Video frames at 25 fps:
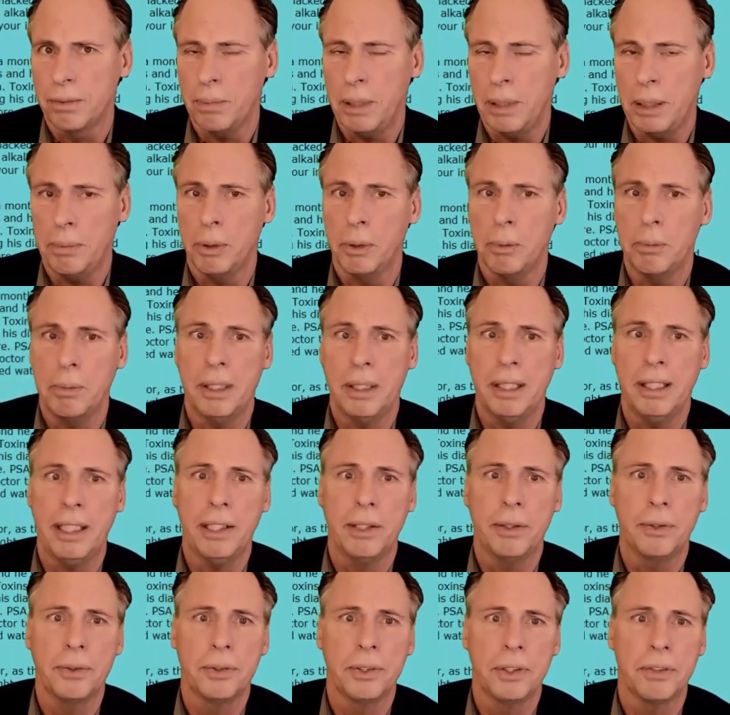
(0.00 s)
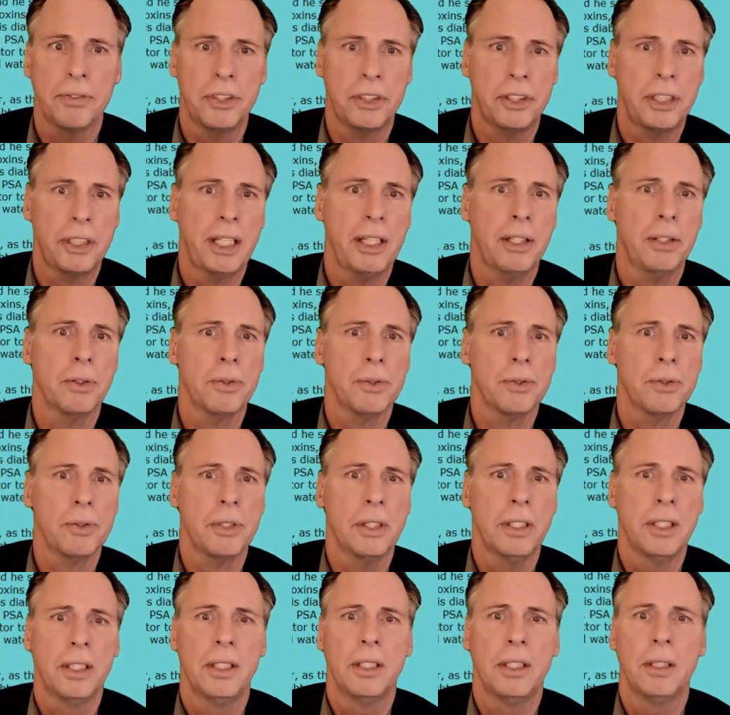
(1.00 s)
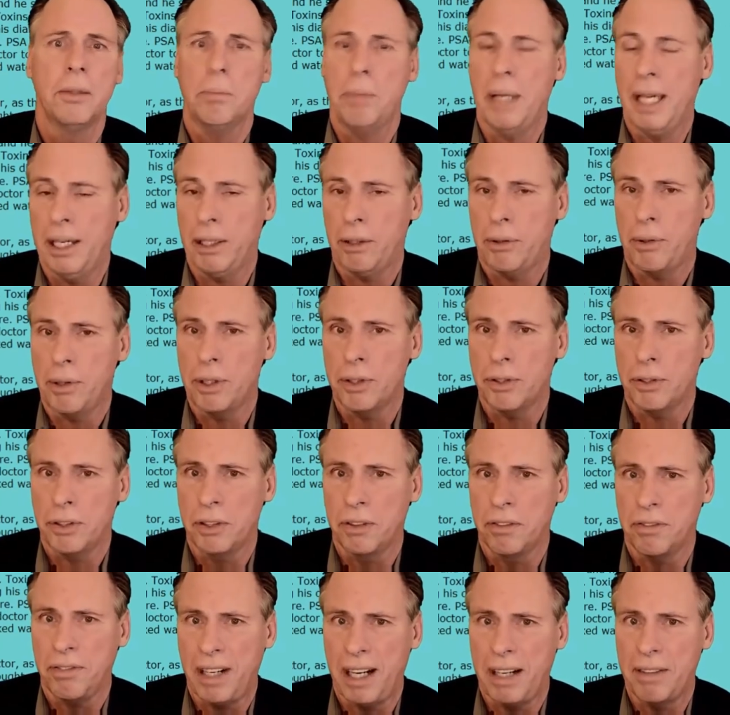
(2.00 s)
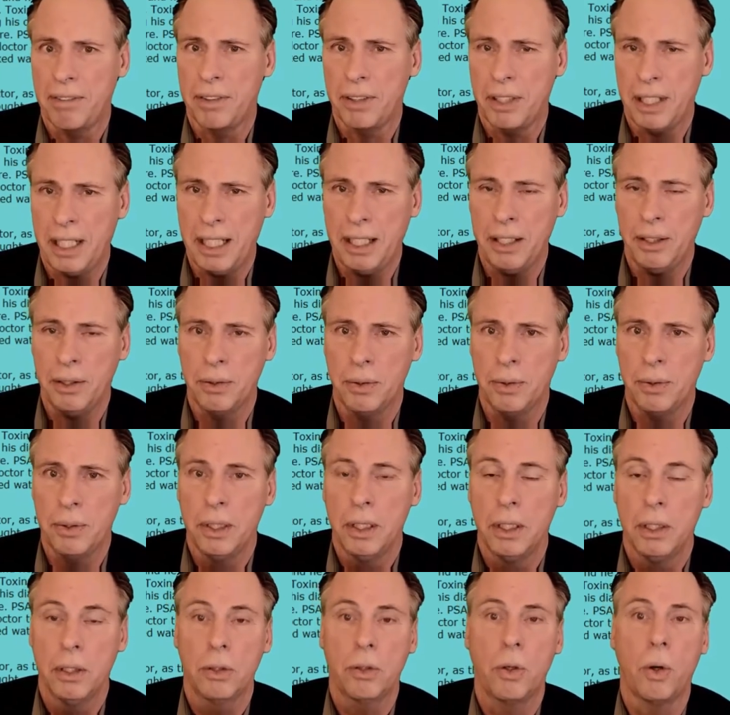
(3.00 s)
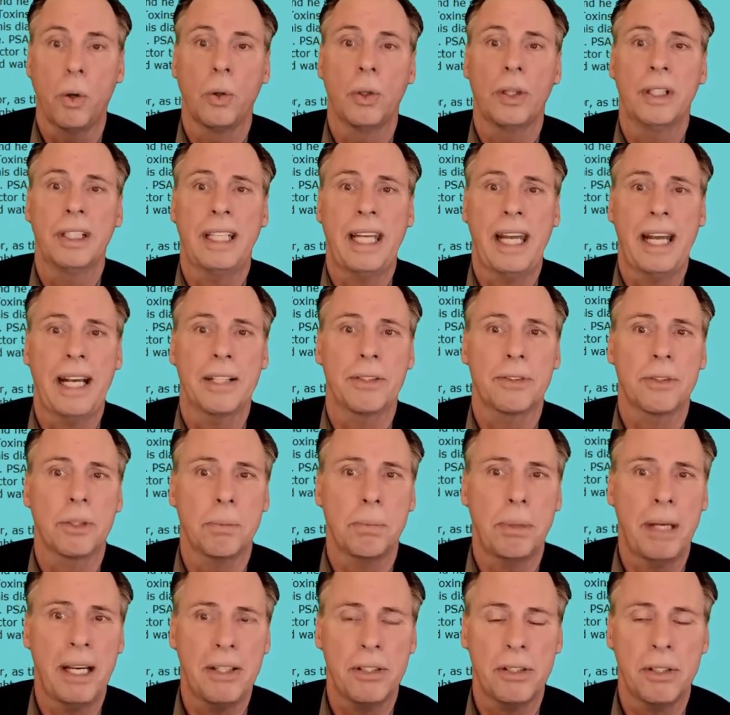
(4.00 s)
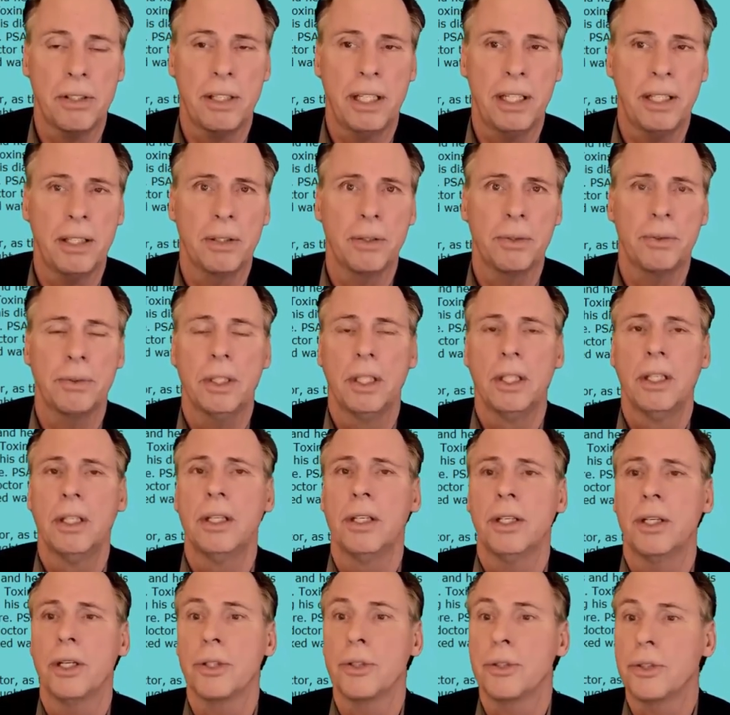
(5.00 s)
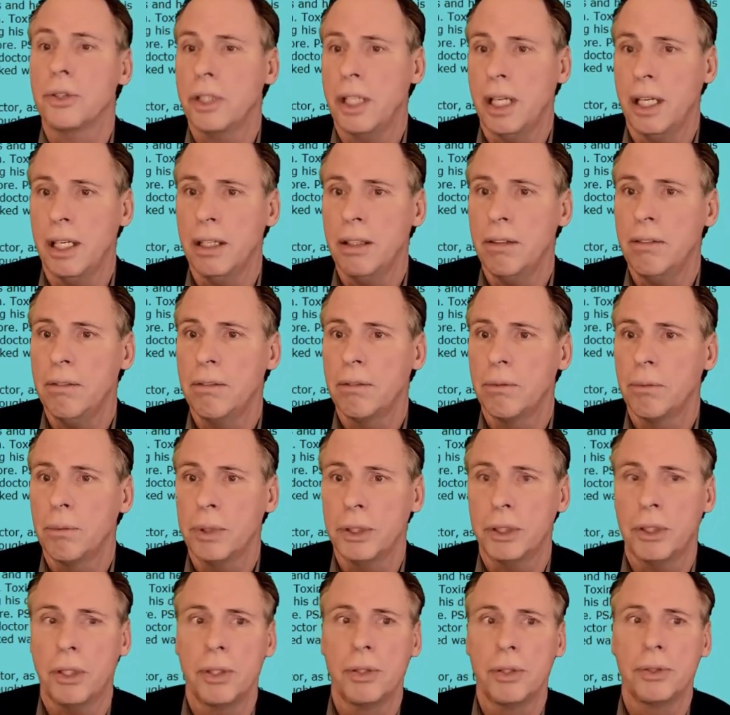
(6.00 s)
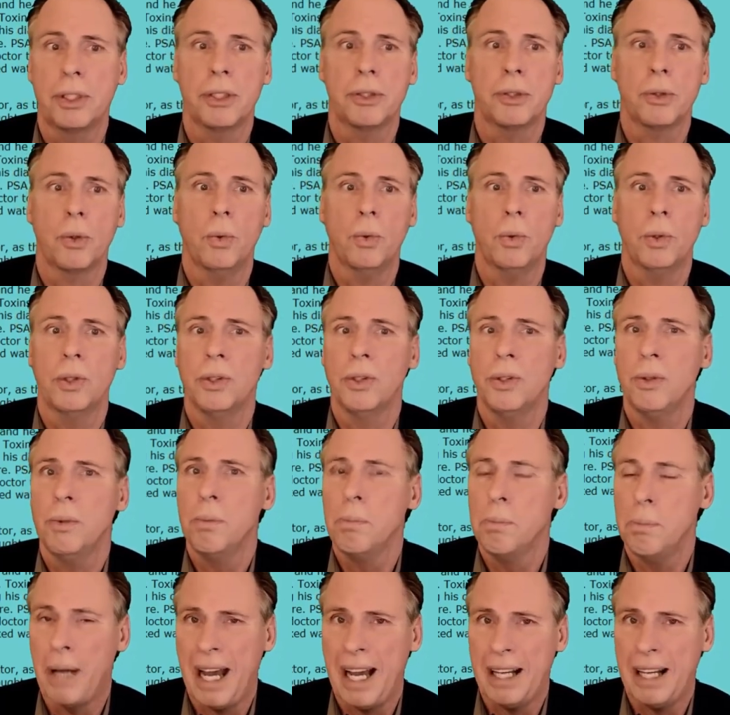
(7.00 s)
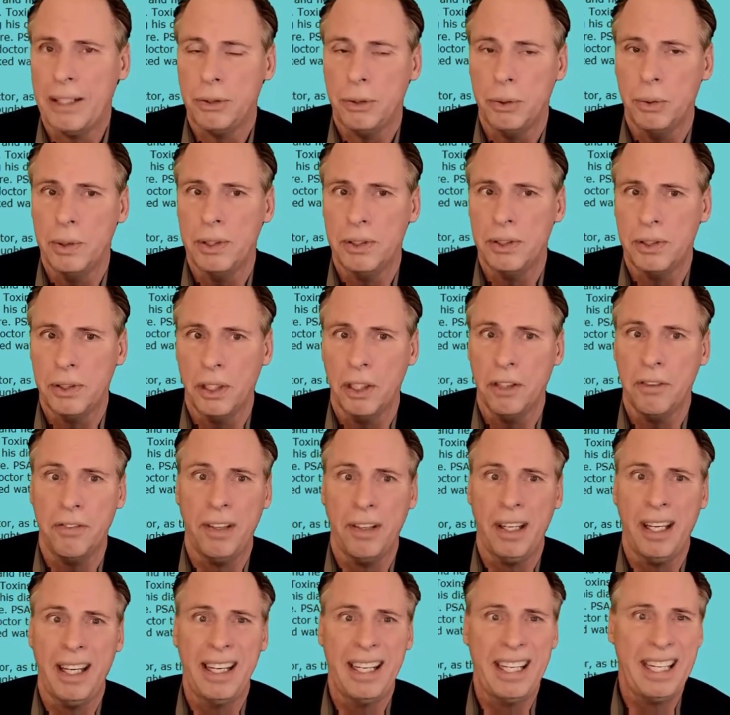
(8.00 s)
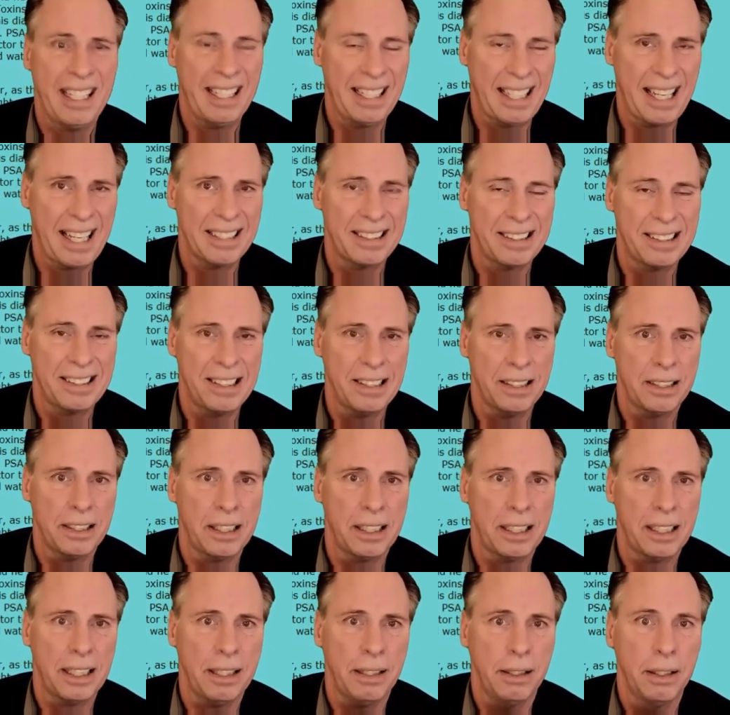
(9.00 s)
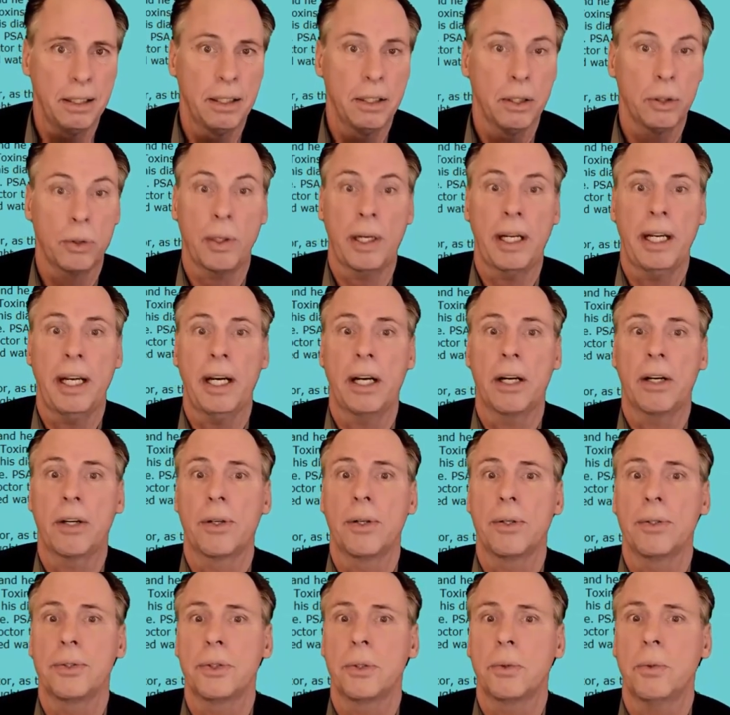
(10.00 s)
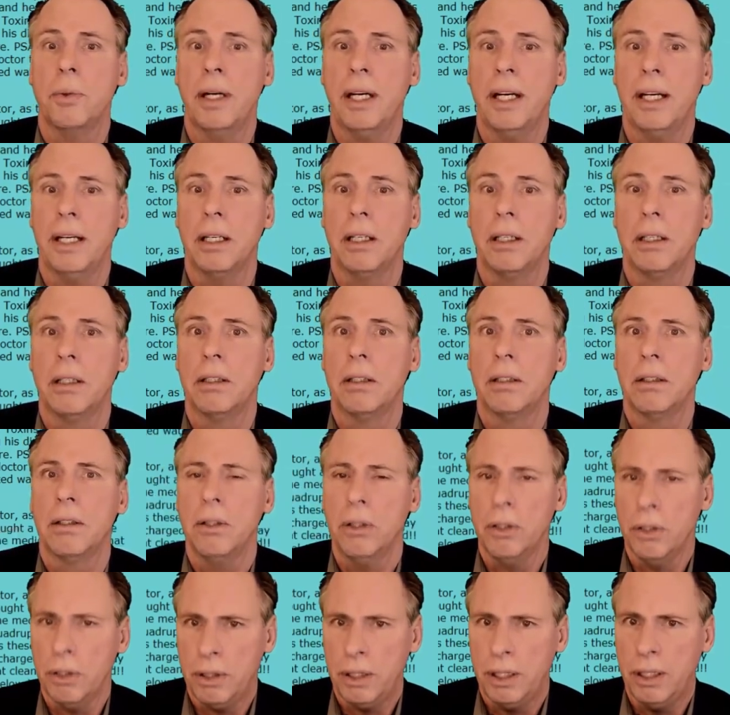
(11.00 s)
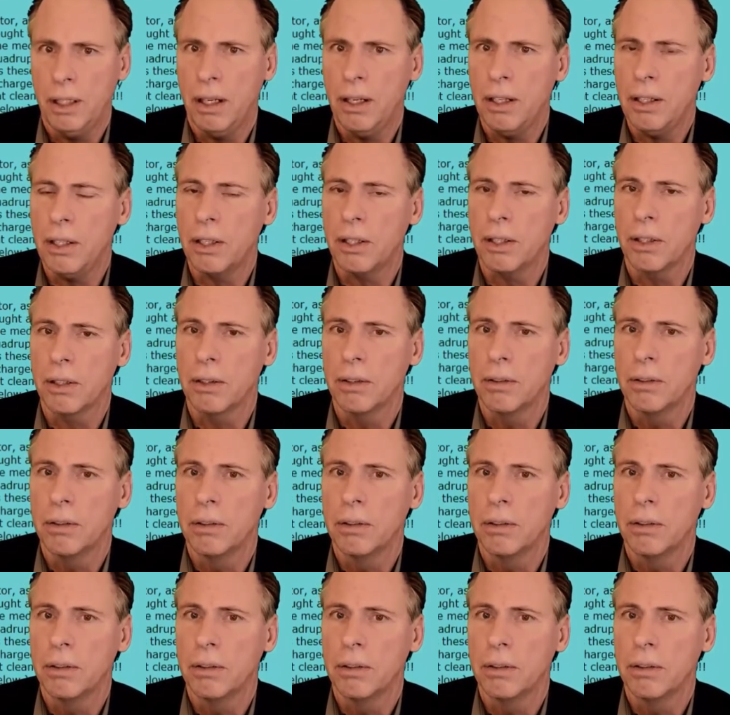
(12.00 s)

People have been healed of shingles, pancreas survivor healed, colon cancer patient healed. Your skin returns its oil back to itself and elasticity. Gray hair goes away. Look younger.